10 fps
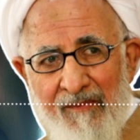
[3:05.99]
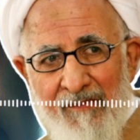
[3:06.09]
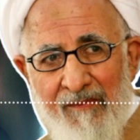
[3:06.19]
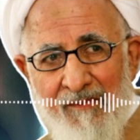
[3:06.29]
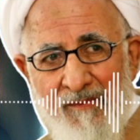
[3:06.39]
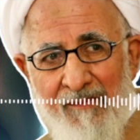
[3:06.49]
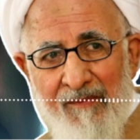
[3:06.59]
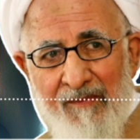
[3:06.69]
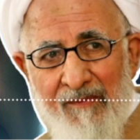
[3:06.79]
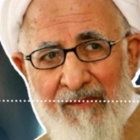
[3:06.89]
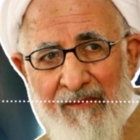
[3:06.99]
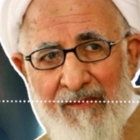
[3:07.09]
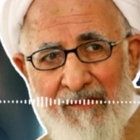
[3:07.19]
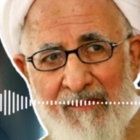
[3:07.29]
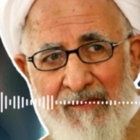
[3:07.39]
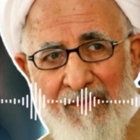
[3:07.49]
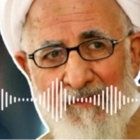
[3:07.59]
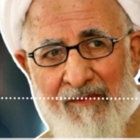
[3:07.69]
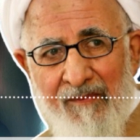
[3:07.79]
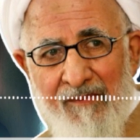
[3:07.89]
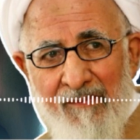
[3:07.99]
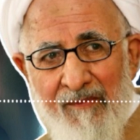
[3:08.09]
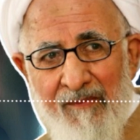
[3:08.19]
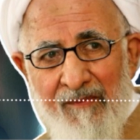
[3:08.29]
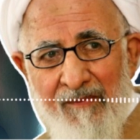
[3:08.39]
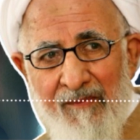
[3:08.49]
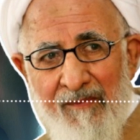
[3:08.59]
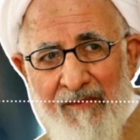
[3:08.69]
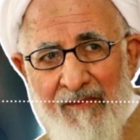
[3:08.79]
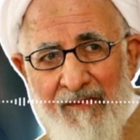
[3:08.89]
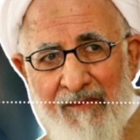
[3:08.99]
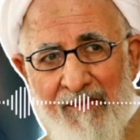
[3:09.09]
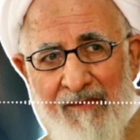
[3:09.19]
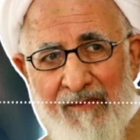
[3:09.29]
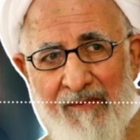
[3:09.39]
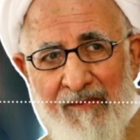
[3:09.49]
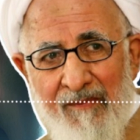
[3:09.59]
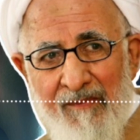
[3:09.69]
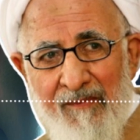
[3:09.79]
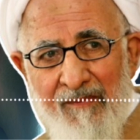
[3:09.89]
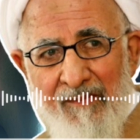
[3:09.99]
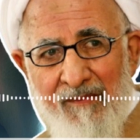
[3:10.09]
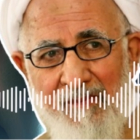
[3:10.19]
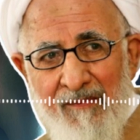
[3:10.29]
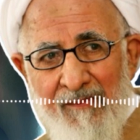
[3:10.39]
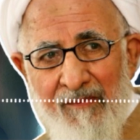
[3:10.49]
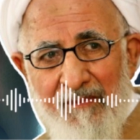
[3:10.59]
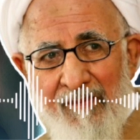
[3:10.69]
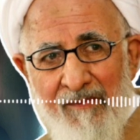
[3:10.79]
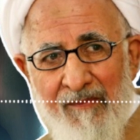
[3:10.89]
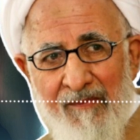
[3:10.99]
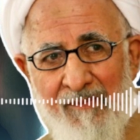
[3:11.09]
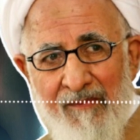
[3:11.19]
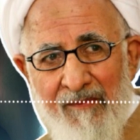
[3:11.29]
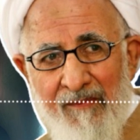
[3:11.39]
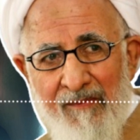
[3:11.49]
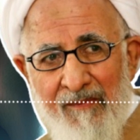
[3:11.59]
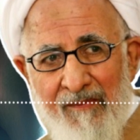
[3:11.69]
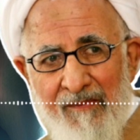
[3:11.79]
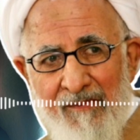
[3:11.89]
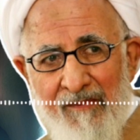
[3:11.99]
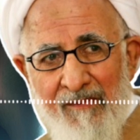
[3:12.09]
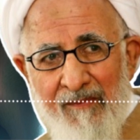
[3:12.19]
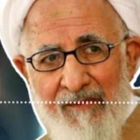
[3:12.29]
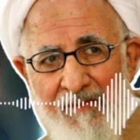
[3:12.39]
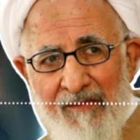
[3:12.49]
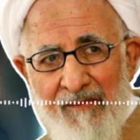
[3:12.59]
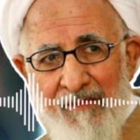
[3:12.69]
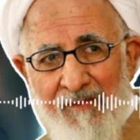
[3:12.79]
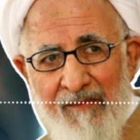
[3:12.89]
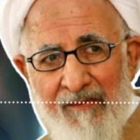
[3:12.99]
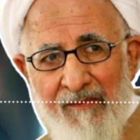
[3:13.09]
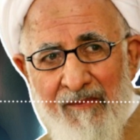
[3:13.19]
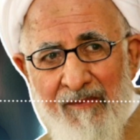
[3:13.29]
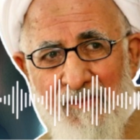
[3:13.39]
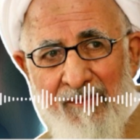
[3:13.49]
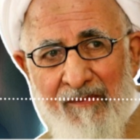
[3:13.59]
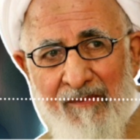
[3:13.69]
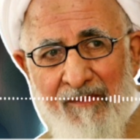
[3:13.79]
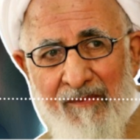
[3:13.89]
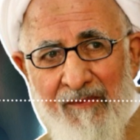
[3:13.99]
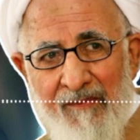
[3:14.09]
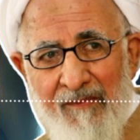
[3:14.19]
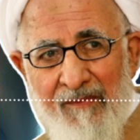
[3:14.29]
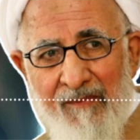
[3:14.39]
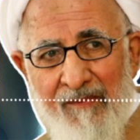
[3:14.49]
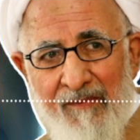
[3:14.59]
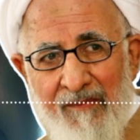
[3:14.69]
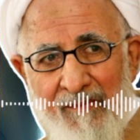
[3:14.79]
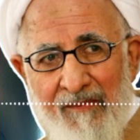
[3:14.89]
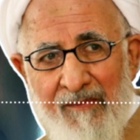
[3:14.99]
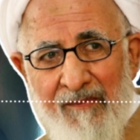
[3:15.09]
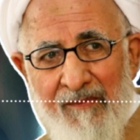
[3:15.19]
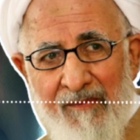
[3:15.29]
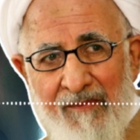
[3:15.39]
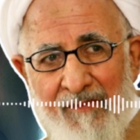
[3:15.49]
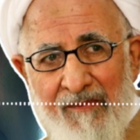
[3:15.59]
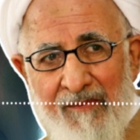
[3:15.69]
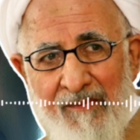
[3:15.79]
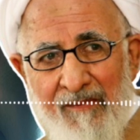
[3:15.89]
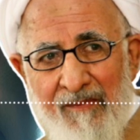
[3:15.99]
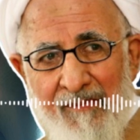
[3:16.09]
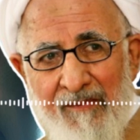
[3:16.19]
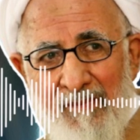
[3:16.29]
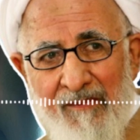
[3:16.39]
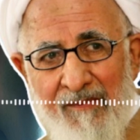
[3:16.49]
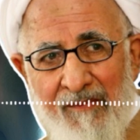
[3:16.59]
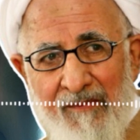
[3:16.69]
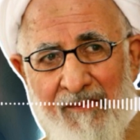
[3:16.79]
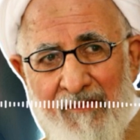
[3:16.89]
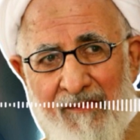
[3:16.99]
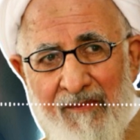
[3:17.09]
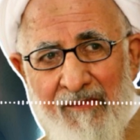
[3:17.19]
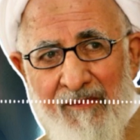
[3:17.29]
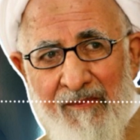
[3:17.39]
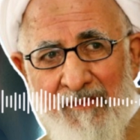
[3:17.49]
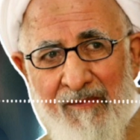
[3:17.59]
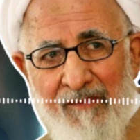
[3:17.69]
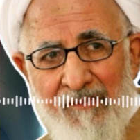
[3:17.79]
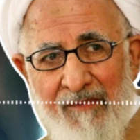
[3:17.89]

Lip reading: And third, people who do not have the ability to think properly. Imam Ali alayhi salam is saying that these people will not reach very high status in this world. Okay, because they lack these three qualities, right?